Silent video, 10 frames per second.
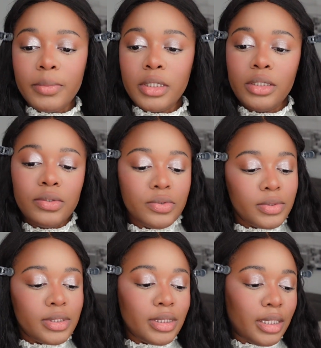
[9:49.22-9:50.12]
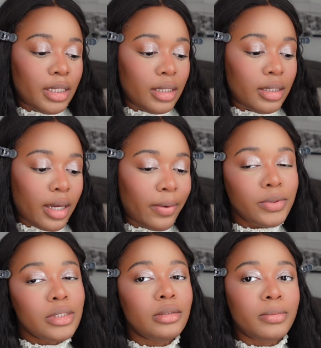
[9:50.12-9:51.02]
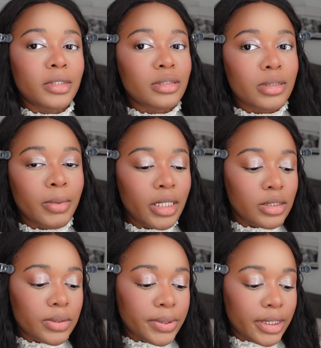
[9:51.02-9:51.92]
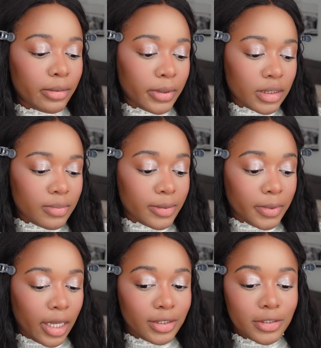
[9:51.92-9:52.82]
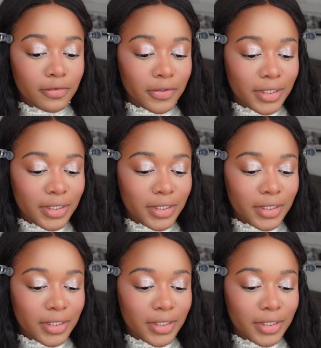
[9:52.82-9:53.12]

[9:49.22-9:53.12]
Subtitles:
gonna use I went to the beauty supply store and I picked up some lashes for